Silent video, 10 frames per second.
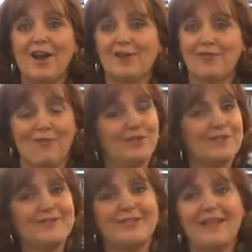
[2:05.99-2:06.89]
Our goal
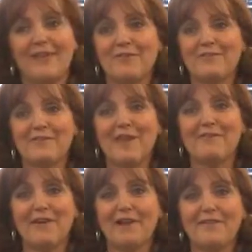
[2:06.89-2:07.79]
is to get over
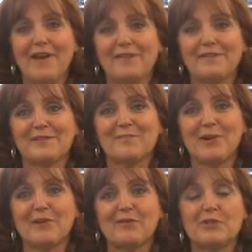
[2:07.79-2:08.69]
that 5,000
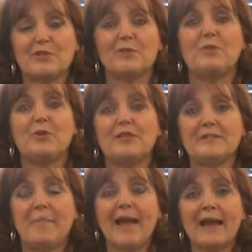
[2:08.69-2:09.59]
mark, which would put
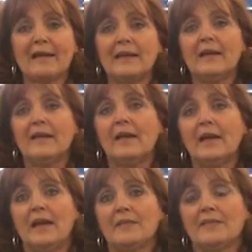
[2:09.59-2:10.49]
us back
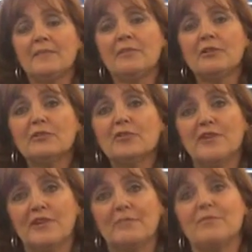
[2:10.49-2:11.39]
uh, similar to
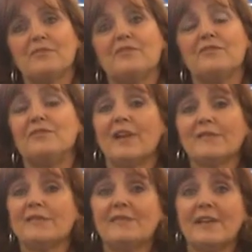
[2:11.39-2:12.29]
the numbers in
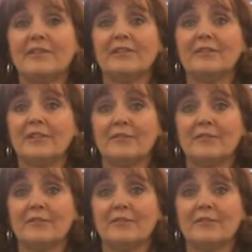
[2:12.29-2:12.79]
2007.